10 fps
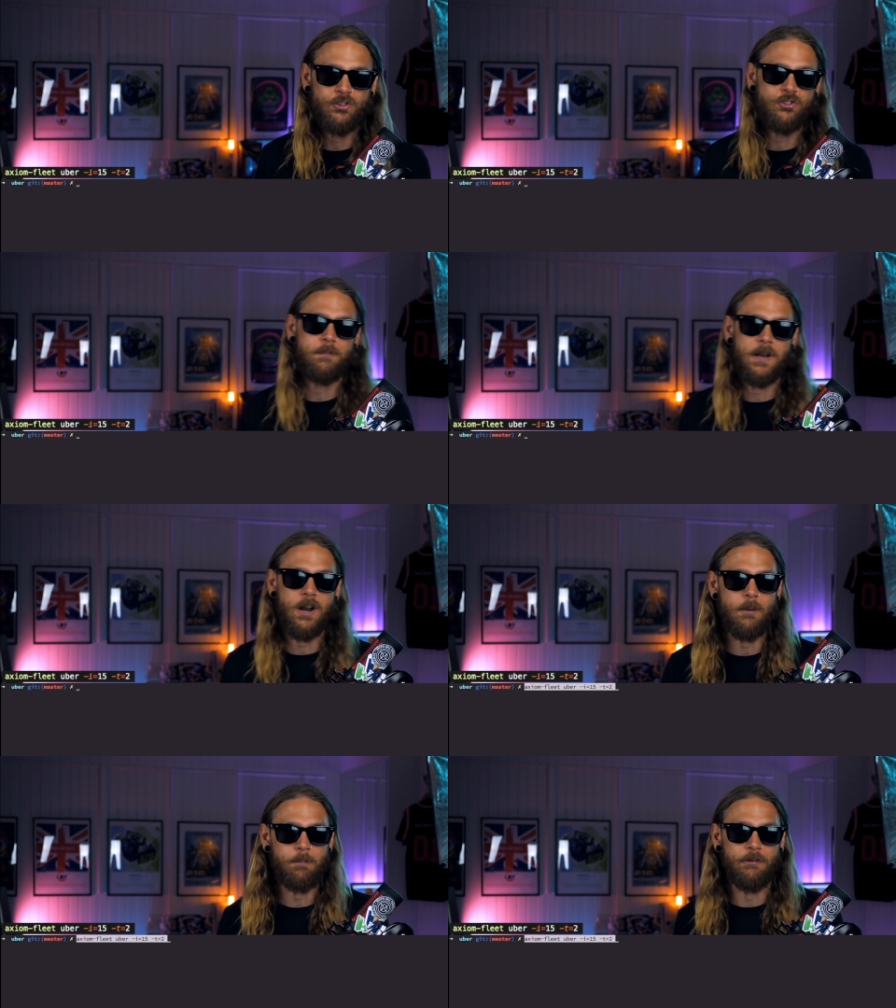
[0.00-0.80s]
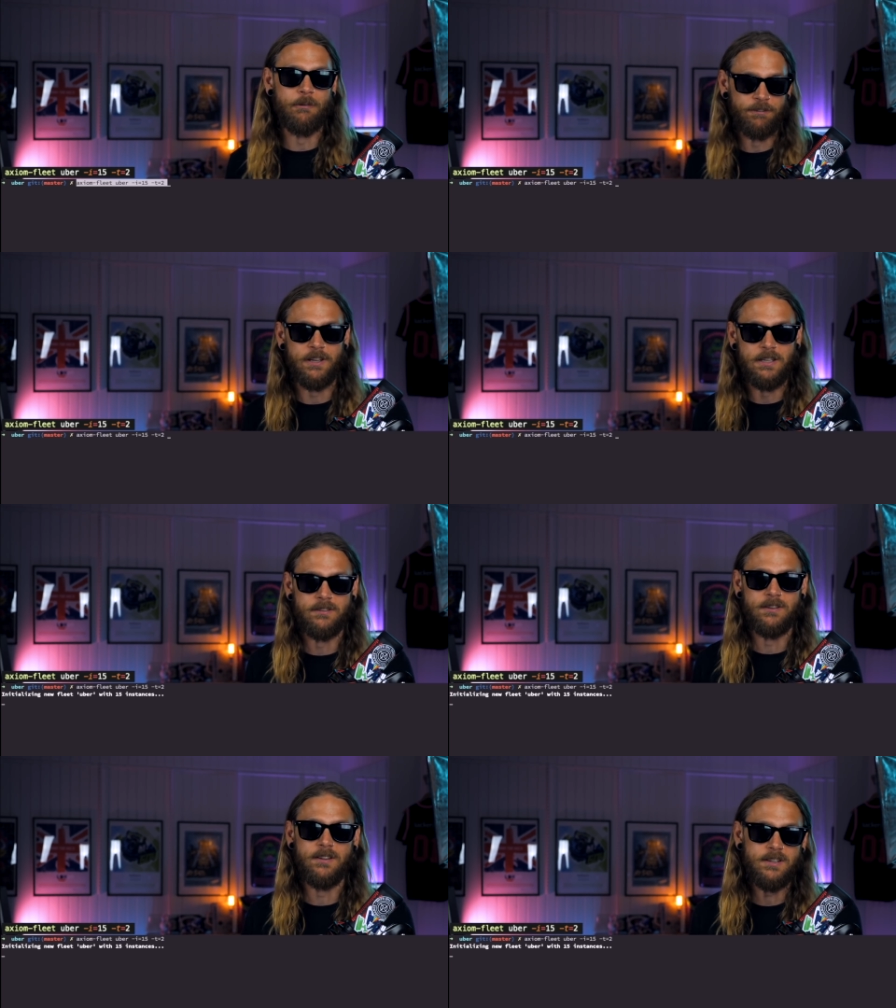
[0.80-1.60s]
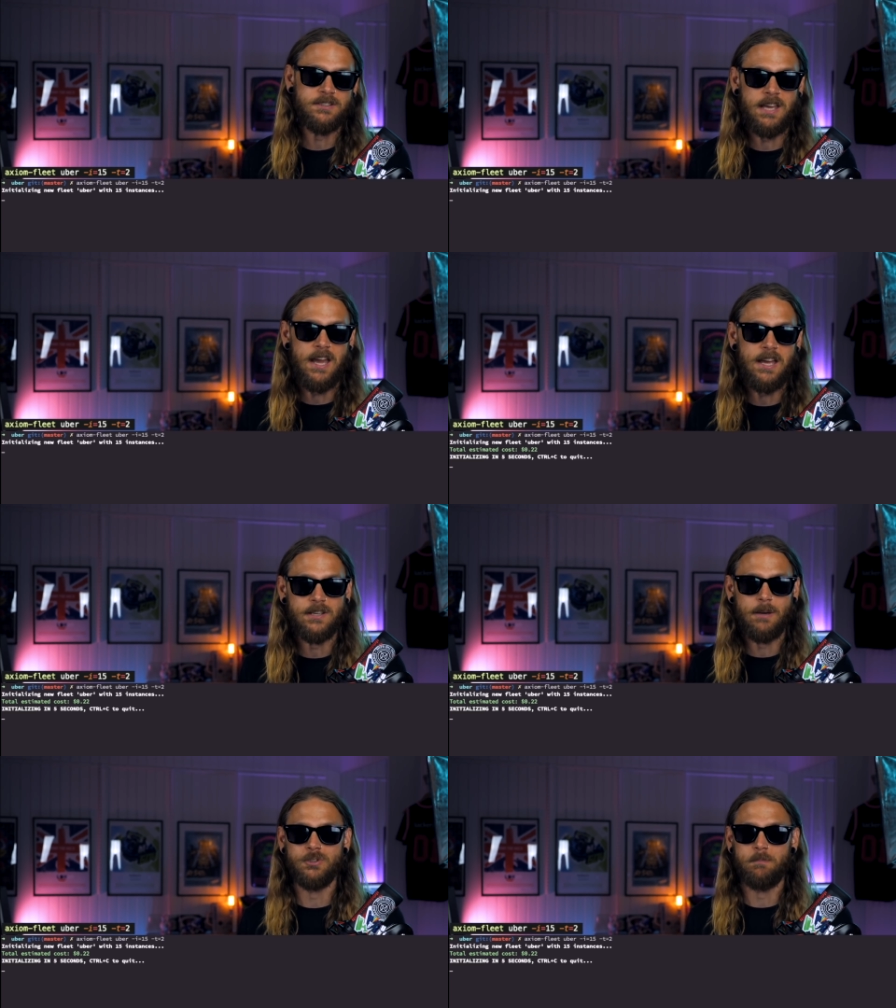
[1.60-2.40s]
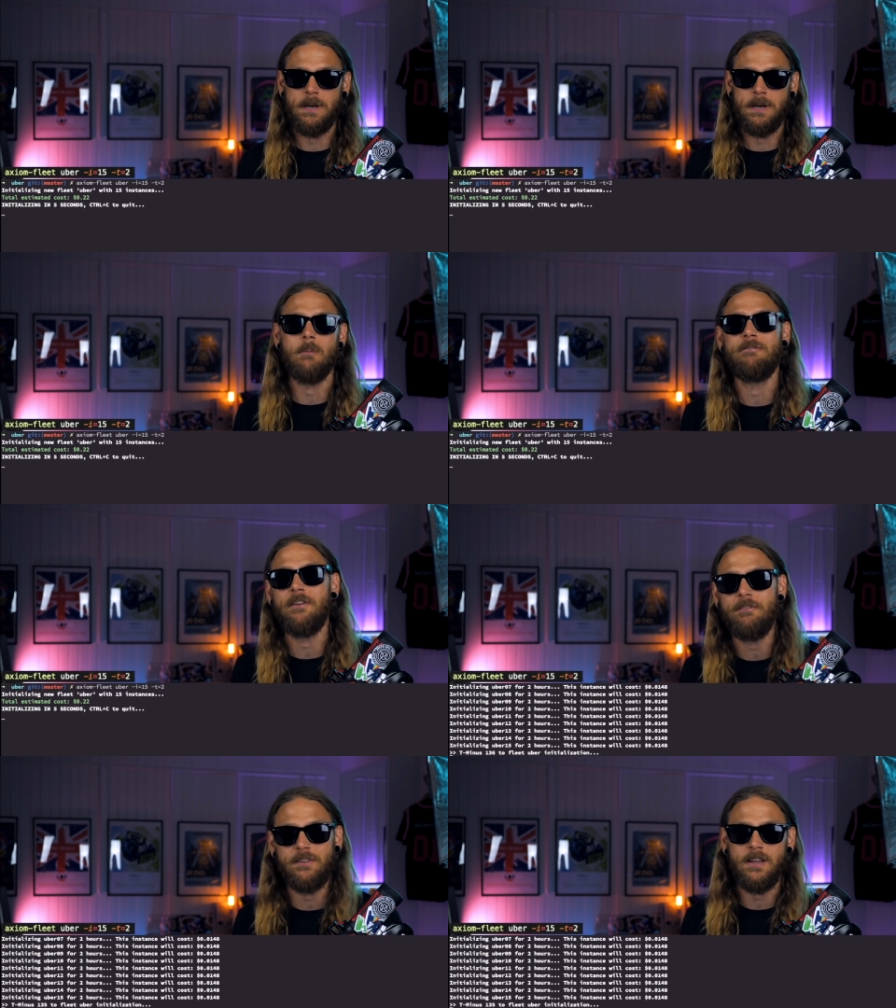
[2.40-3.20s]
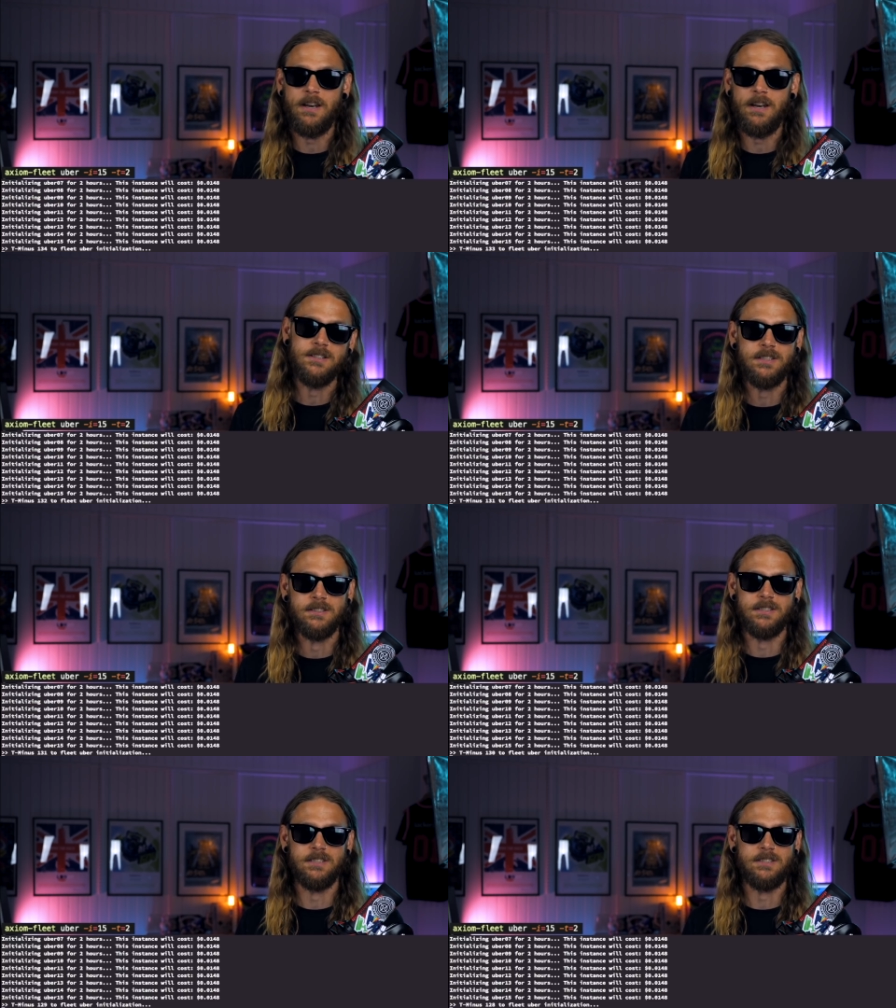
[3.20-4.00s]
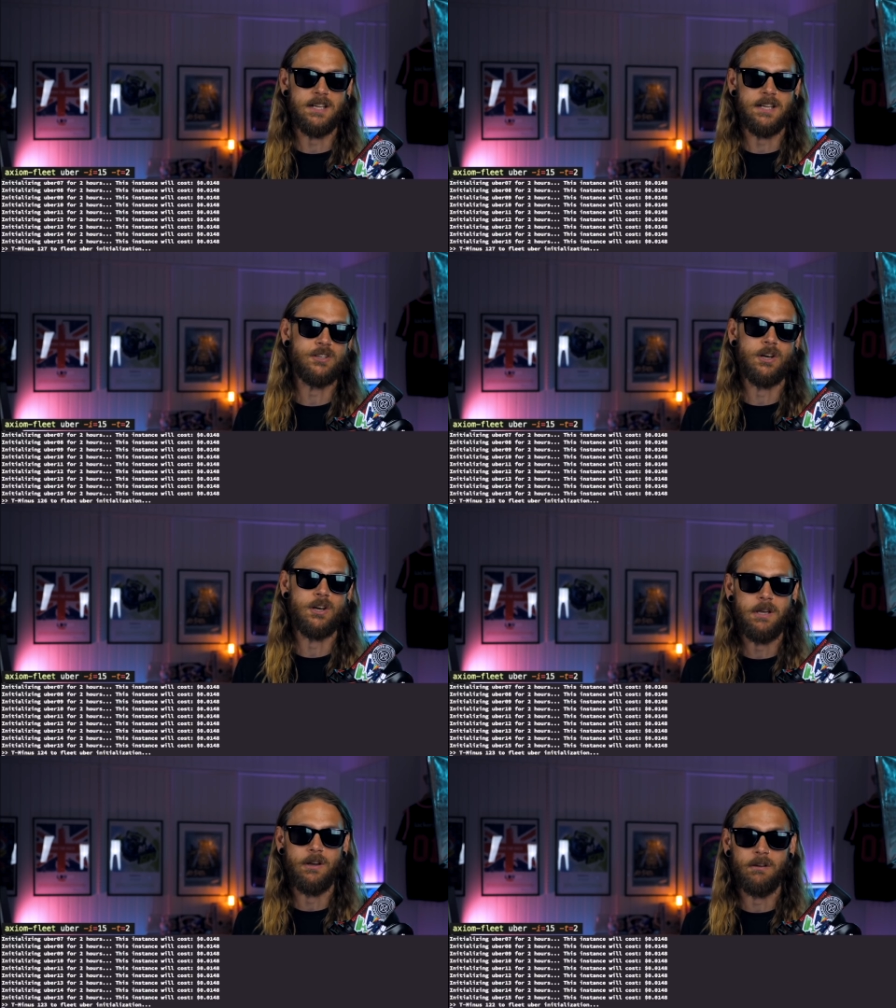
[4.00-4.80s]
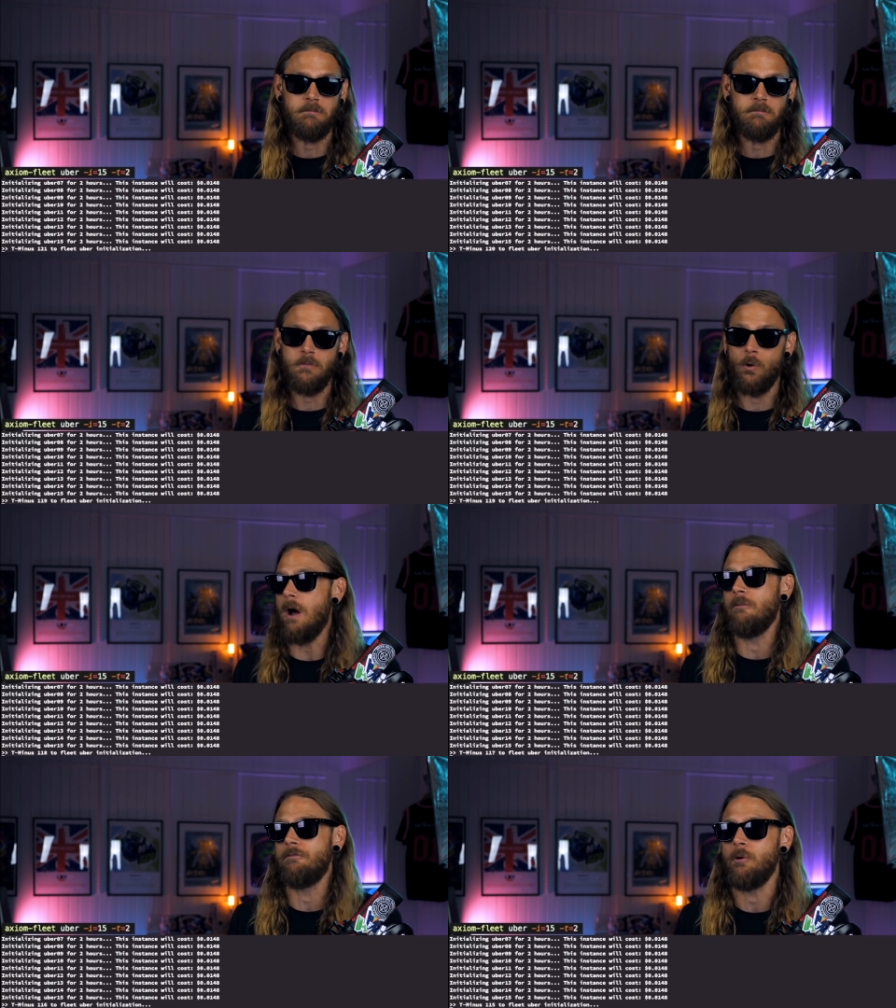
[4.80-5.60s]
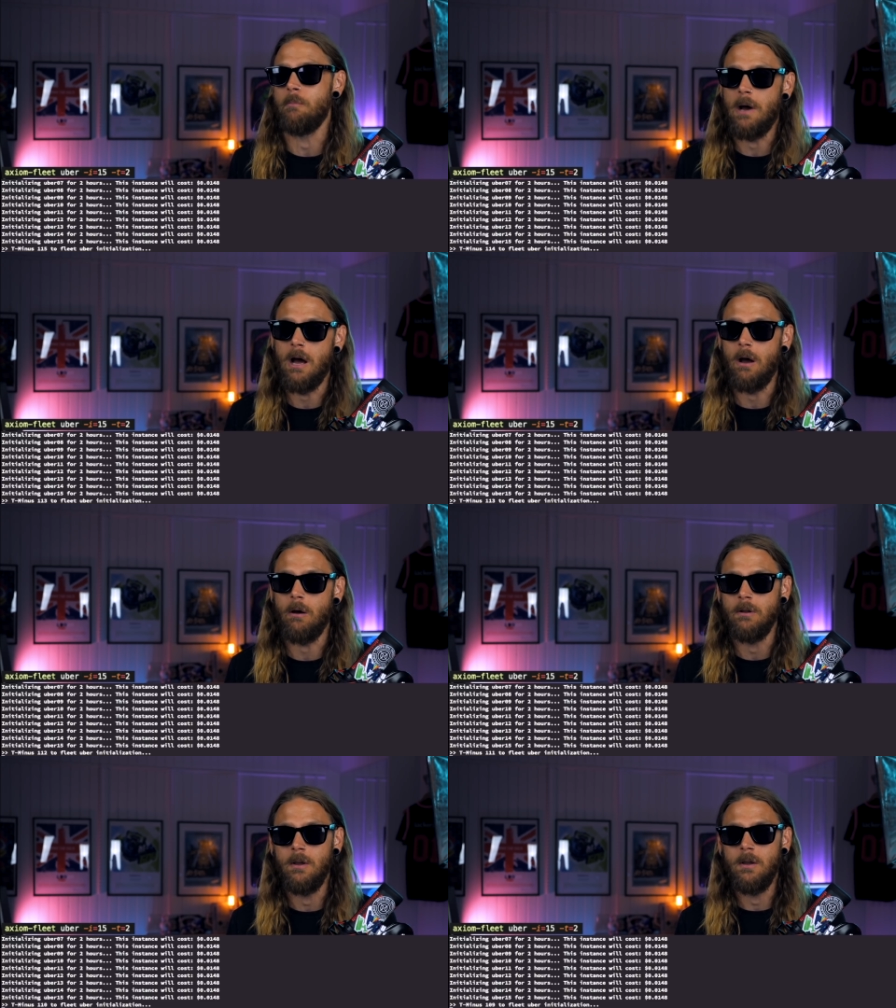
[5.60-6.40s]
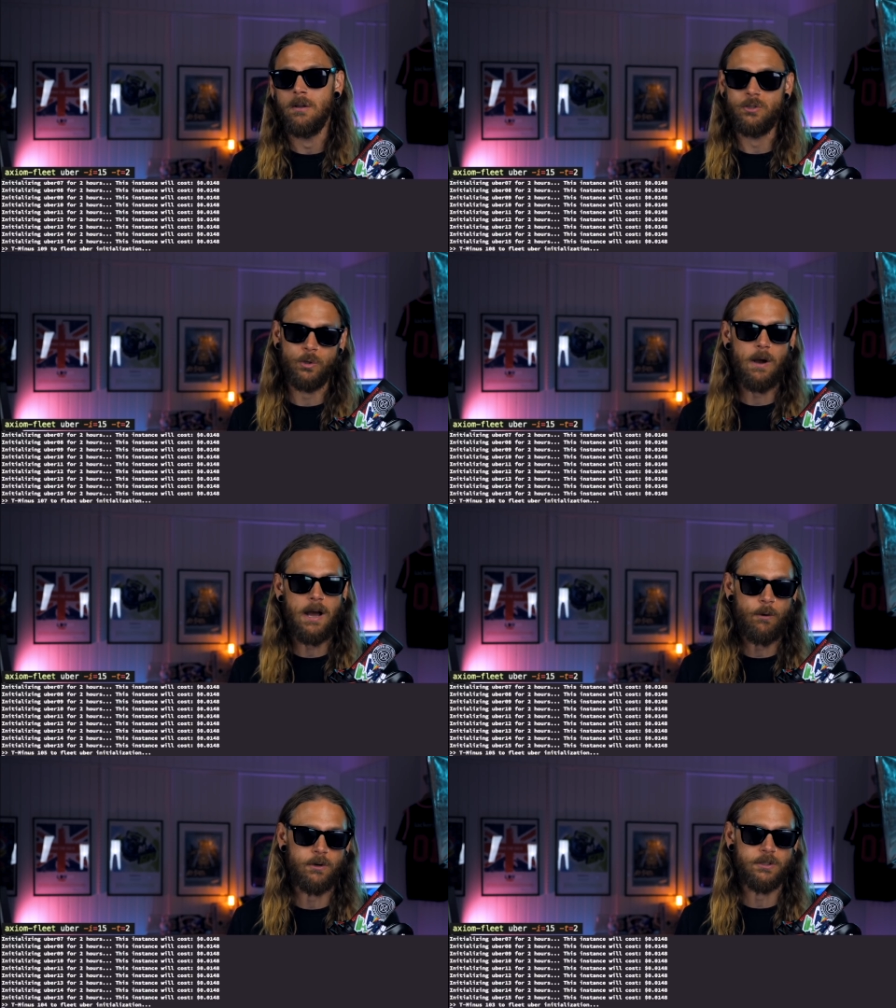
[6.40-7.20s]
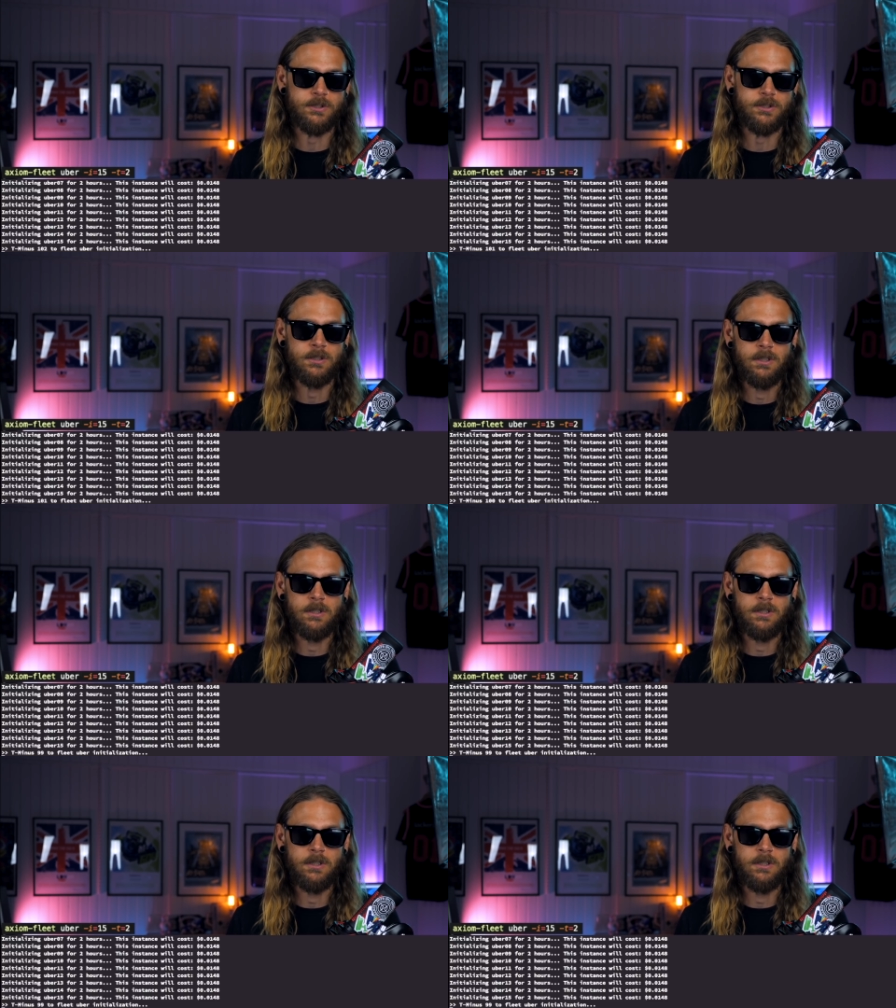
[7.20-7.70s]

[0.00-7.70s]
to spin up a fleet. In this case, I'm spinning up 15 instances that's going to be uh, around for about two hours.